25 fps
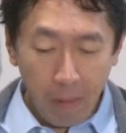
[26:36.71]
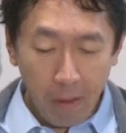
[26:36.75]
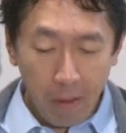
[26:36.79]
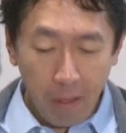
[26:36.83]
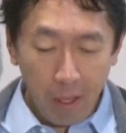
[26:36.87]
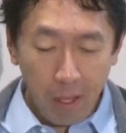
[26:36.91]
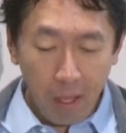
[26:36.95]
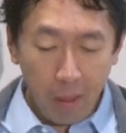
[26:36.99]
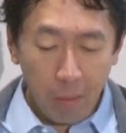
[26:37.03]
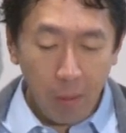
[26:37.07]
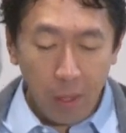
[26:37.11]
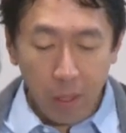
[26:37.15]

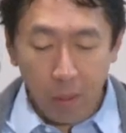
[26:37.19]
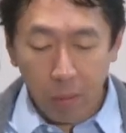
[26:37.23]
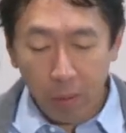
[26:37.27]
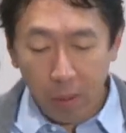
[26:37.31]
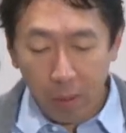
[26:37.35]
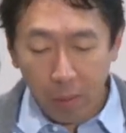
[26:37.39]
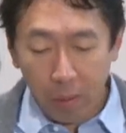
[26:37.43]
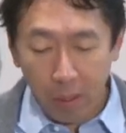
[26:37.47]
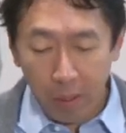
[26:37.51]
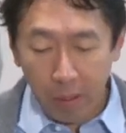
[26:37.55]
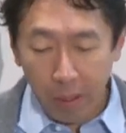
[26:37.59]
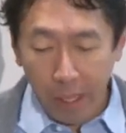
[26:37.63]

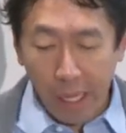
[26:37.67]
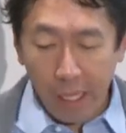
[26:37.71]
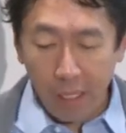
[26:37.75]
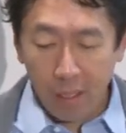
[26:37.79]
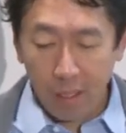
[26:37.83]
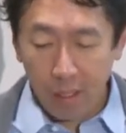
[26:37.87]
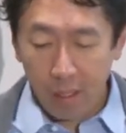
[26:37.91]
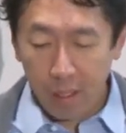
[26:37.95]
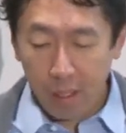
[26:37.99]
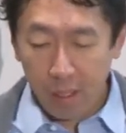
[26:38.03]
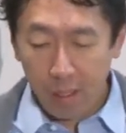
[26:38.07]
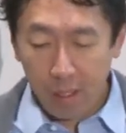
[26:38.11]
which adds
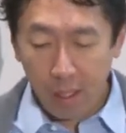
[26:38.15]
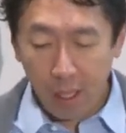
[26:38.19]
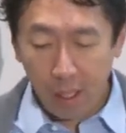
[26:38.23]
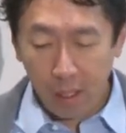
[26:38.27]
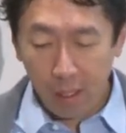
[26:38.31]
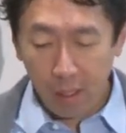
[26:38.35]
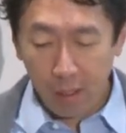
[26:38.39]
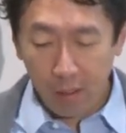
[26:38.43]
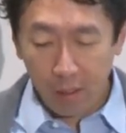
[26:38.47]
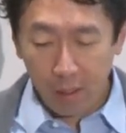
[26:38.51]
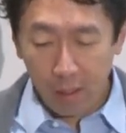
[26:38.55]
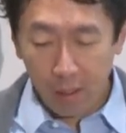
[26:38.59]
just a
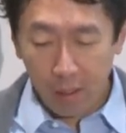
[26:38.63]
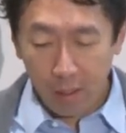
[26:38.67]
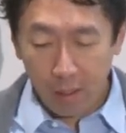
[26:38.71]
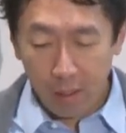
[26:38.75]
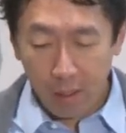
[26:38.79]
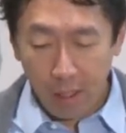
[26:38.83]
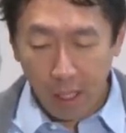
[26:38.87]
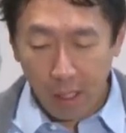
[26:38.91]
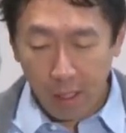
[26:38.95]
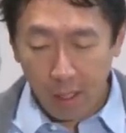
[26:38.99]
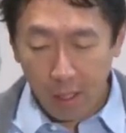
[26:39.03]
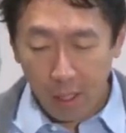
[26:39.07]
second
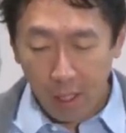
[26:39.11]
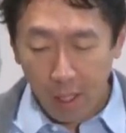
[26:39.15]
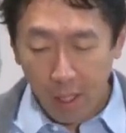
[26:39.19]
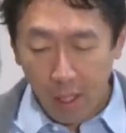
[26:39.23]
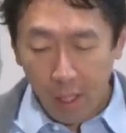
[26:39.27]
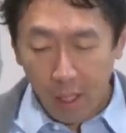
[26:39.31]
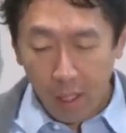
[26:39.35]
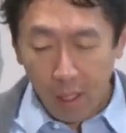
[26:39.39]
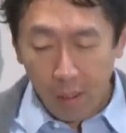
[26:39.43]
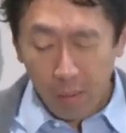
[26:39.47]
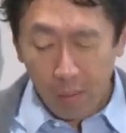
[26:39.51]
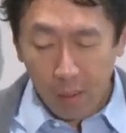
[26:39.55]
set,
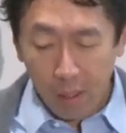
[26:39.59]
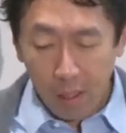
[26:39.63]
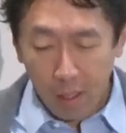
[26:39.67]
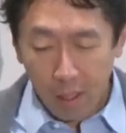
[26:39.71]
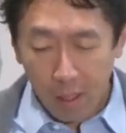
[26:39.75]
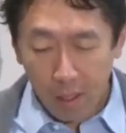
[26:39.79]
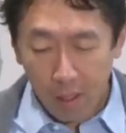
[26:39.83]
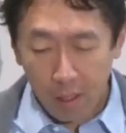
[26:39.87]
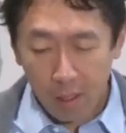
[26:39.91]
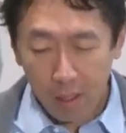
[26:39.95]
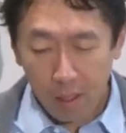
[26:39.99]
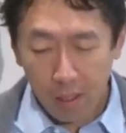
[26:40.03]
which
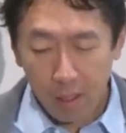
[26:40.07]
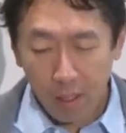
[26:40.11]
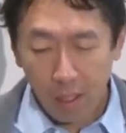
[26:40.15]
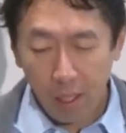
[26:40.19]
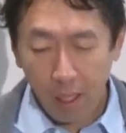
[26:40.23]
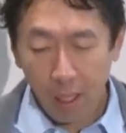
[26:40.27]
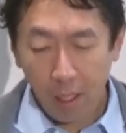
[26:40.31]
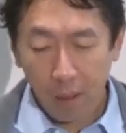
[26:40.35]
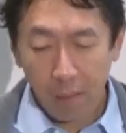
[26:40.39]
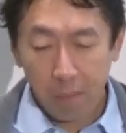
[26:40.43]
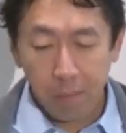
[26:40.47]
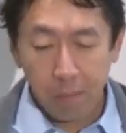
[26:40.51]
is
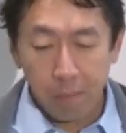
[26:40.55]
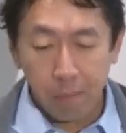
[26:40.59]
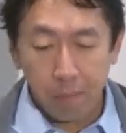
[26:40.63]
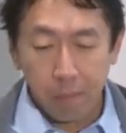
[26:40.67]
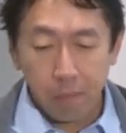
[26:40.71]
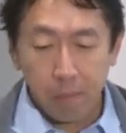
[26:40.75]
your